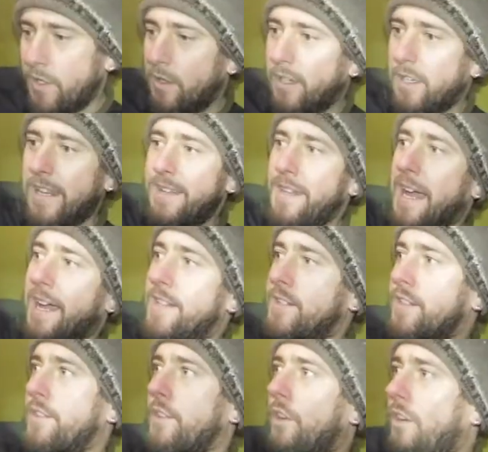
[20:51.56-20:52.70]
a nice
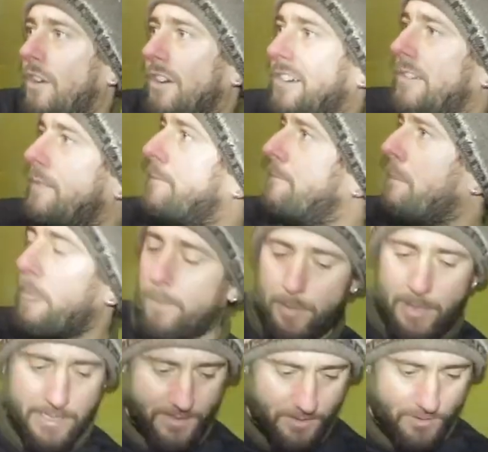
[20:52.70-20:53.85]
thought?
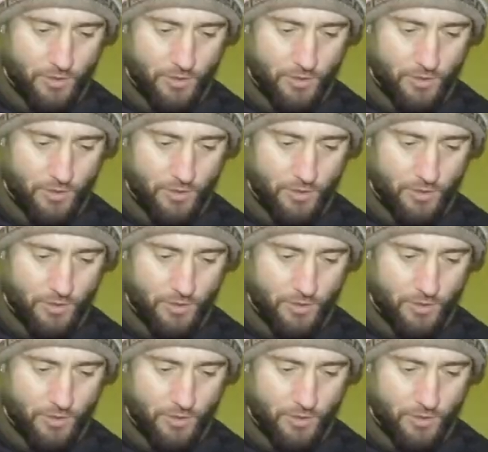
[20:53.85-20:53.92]
Being